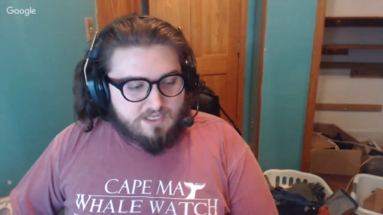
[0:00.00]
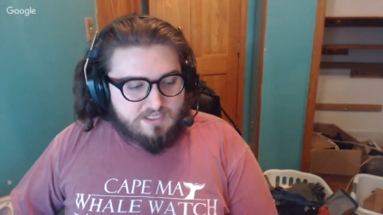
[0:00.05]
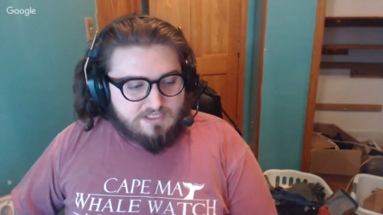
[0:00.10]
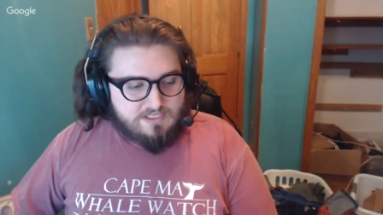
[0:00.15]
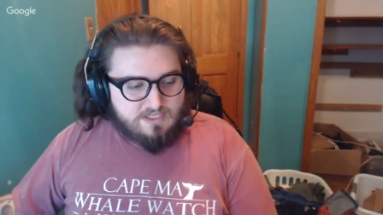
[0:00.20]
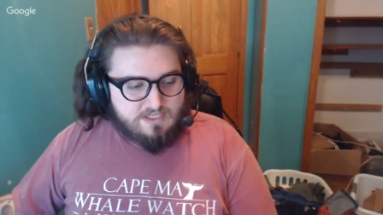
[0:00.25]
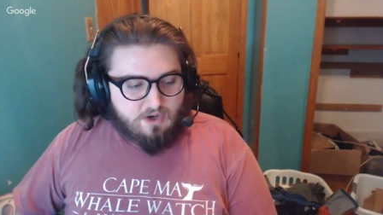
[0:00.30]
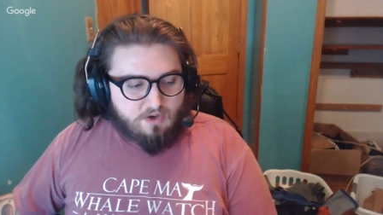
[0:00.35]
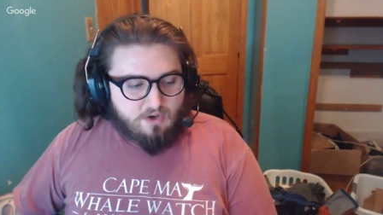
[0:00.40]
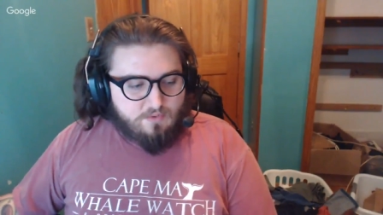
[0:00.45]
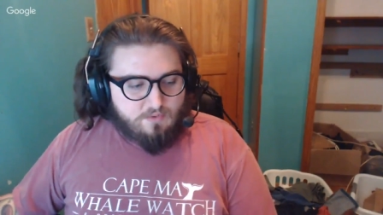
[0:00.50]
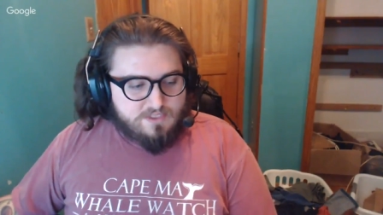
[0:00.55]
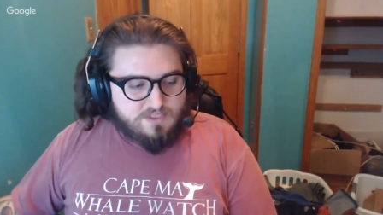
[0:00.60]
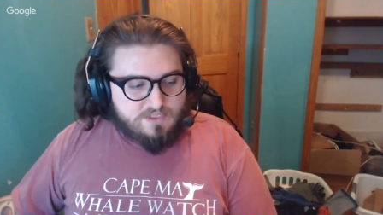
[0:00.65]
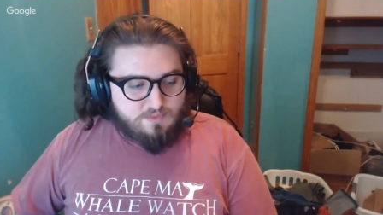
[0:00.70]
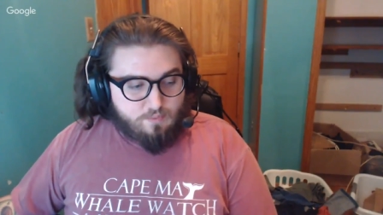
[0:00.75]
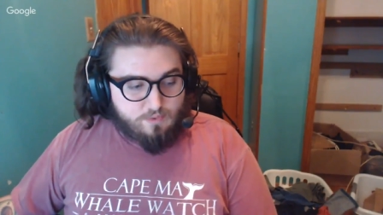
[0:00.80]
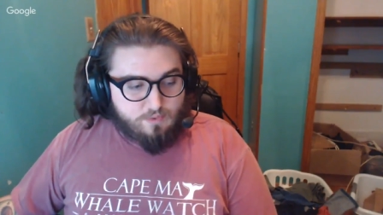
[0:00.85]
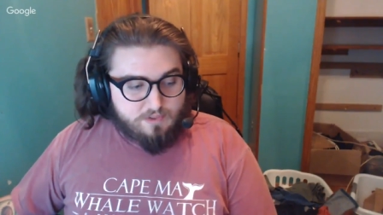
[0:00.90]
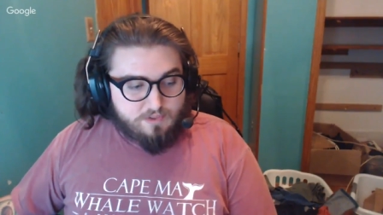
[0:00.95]
it's
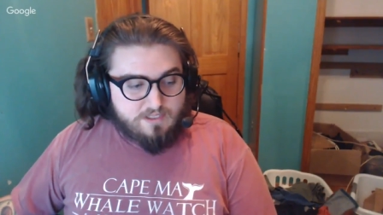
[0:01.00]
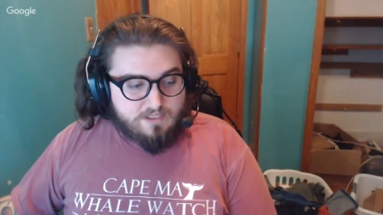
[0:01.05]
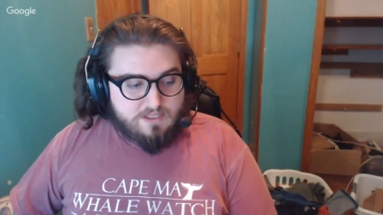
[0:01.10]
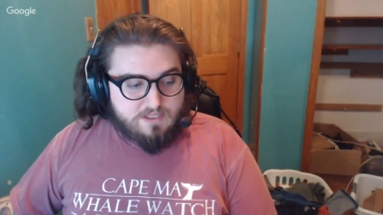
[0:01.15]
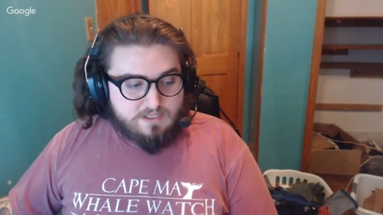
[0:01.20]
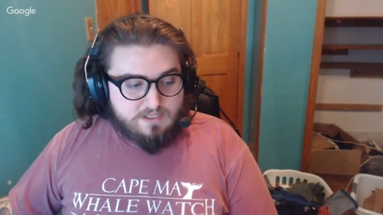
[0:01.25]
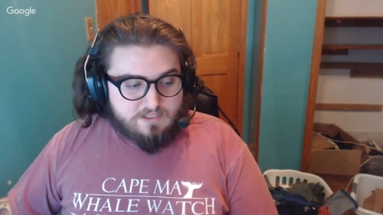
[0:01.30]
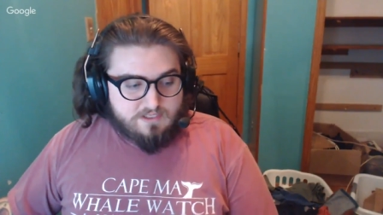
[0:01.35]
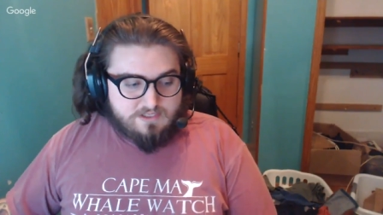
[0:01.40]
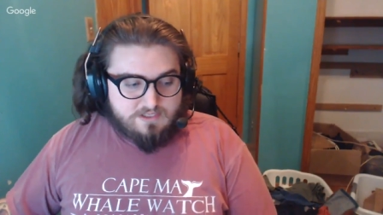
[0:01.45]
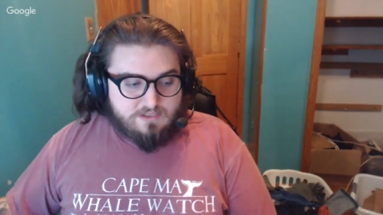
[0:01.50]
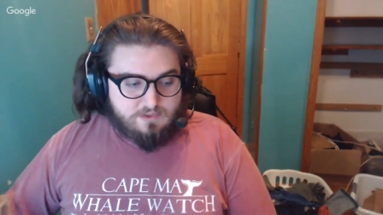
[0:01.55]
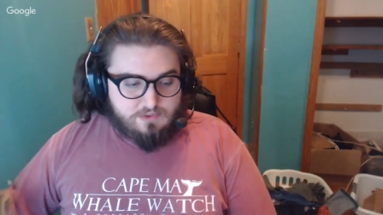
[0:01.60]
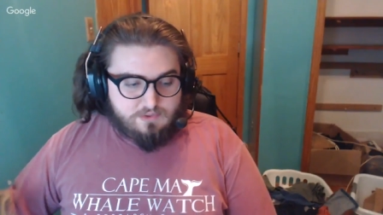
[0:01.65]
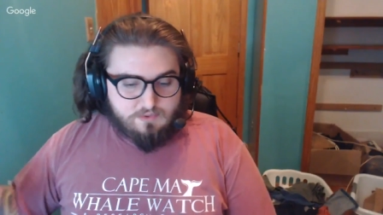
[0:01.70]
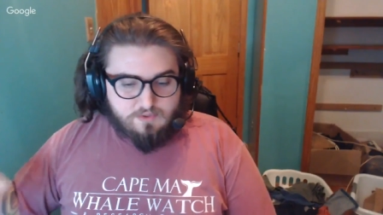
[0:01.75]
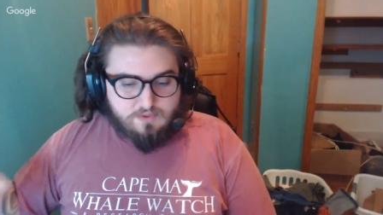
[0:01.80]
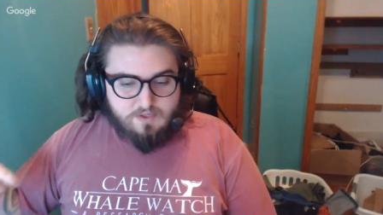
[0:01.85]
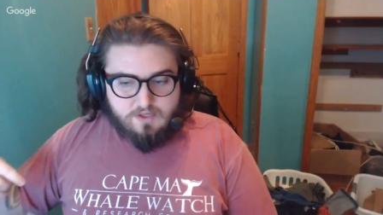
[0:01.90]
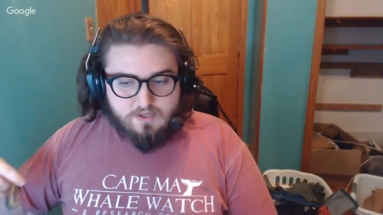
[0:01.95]
always really good to
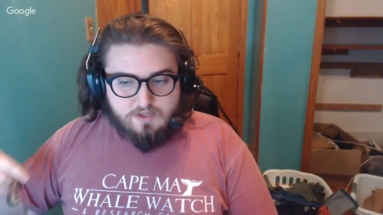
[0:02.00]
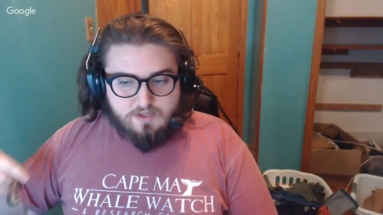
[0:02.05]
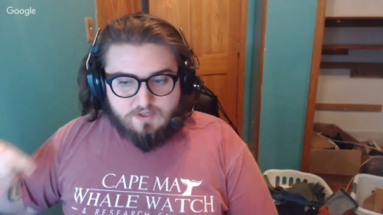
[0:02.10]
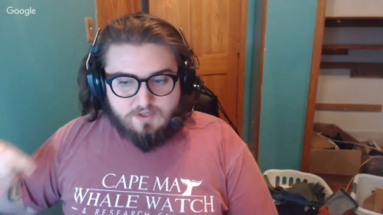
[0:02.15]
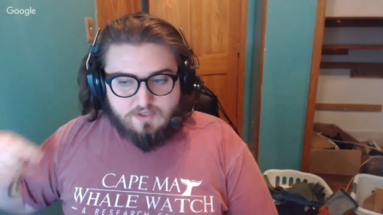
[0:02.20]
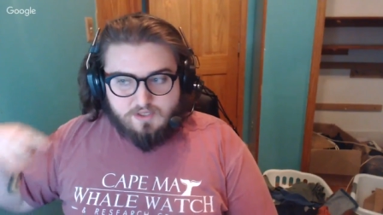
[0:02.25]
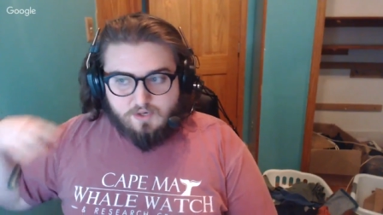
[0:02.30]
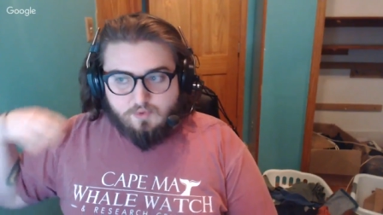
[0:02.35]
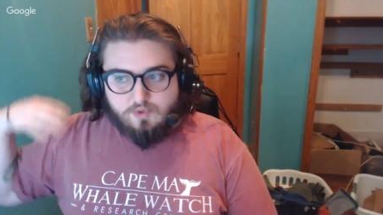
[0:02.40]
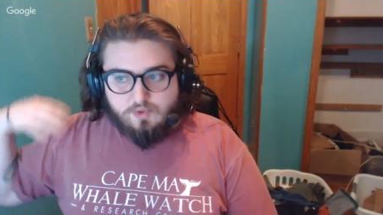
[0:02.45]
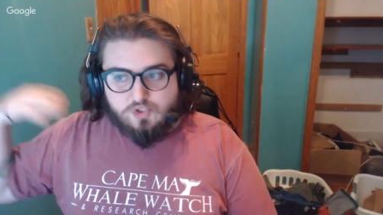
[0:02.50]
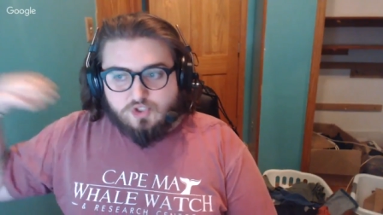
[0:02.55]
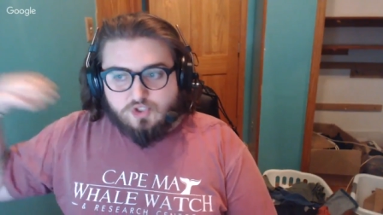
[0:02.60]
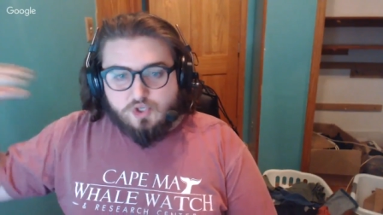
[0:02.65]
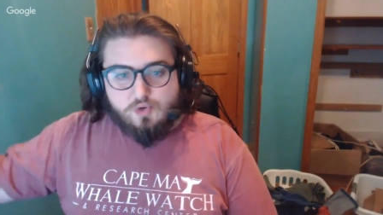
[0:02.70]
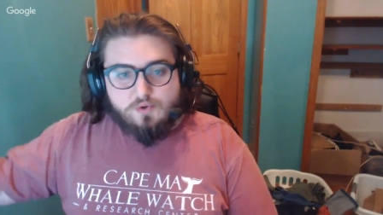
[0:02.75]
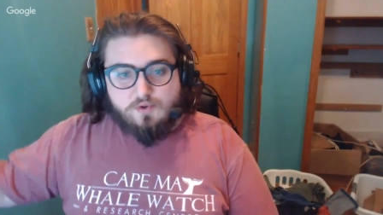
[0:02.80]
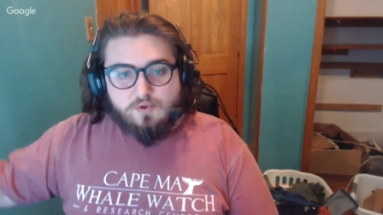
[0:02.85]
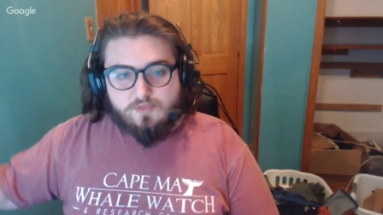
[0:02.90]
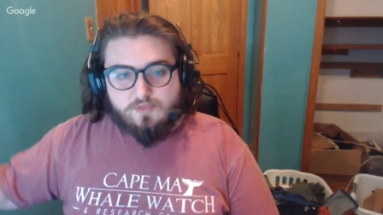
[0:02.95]
you know
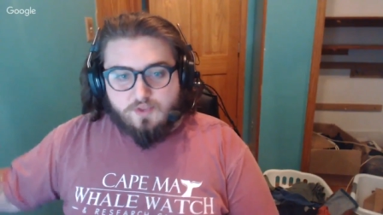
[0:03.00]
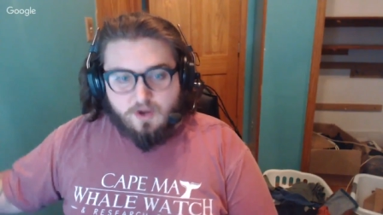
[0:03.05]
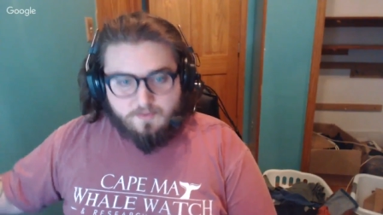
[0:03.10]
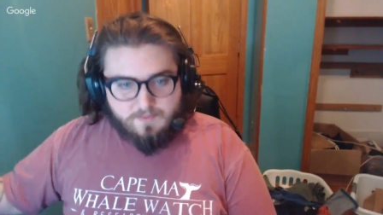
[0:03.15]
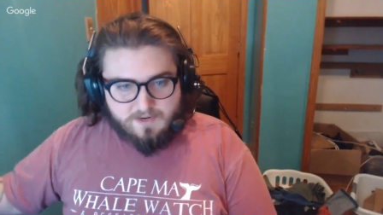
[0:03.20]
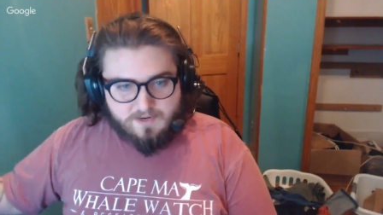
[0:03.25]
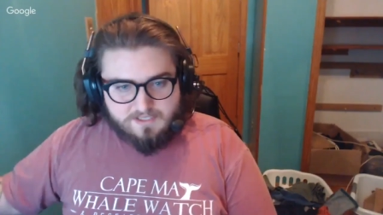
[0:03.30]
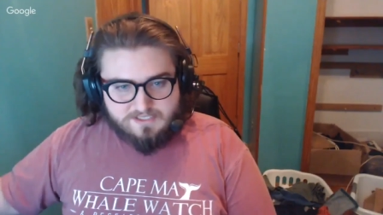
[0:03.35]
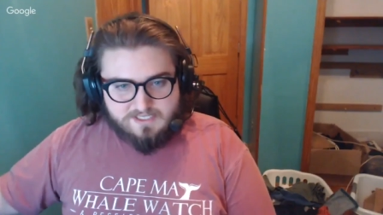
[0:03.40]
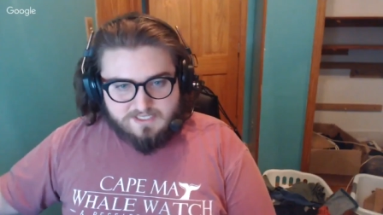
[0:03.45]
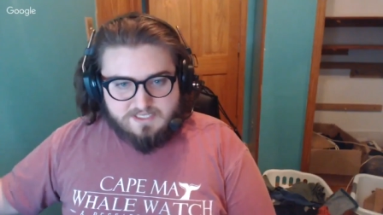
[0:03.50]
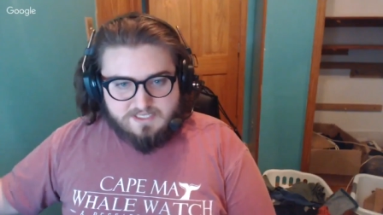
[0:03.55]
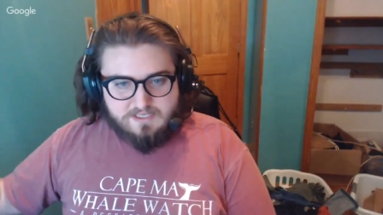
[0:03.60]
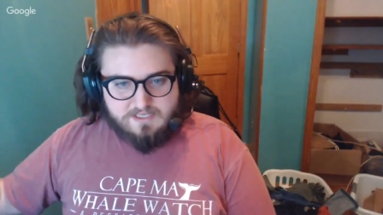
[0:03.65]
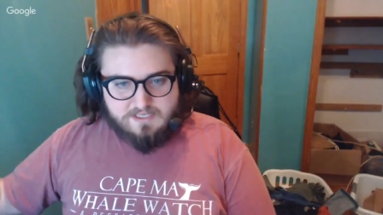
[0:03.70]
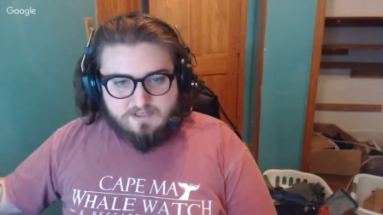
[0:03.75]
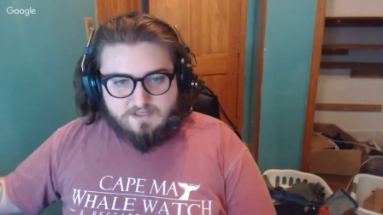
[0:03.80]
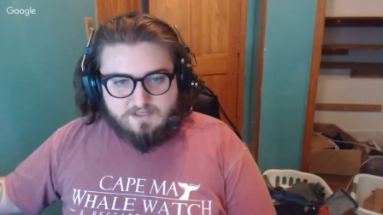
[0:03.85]
show your thought process,